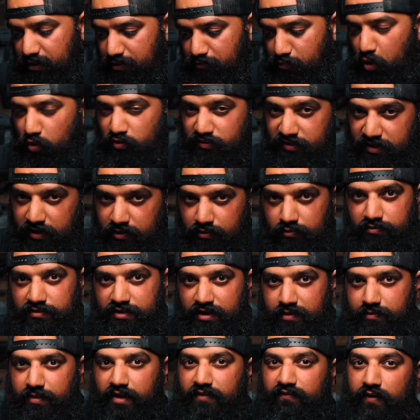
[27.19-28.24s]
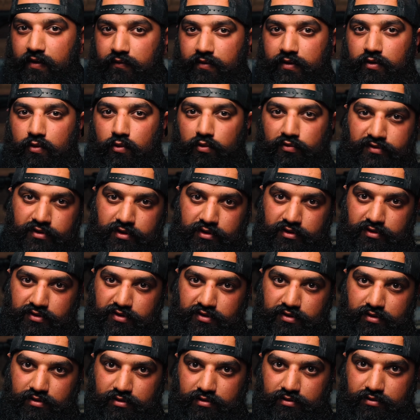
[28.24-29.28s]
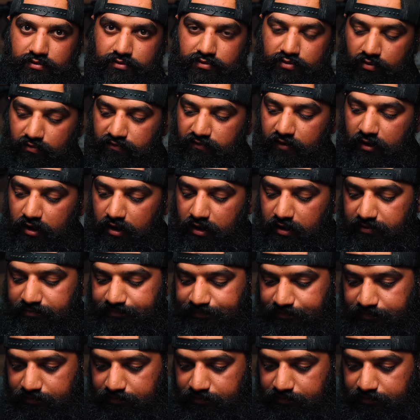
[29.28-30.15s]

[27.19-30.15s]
most used and my favorite holsters so far,